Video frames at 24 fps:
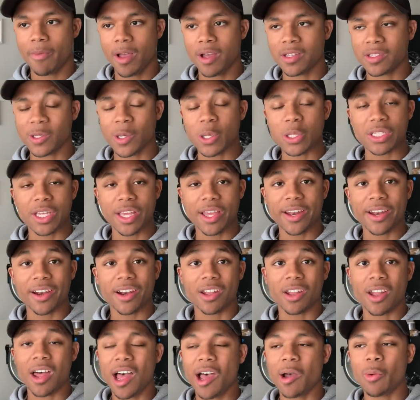associated a
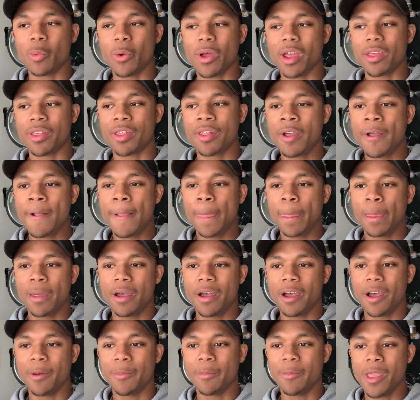lot with
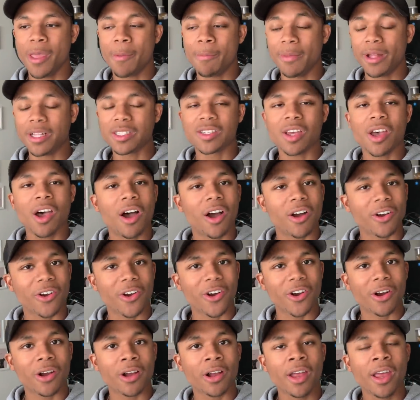um, immense
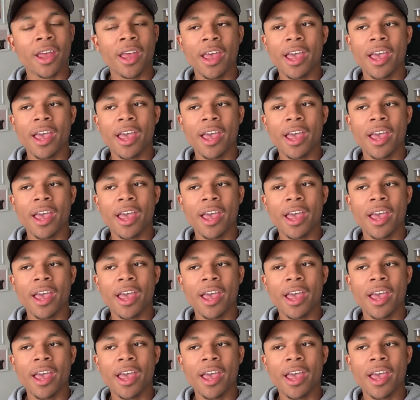hunger.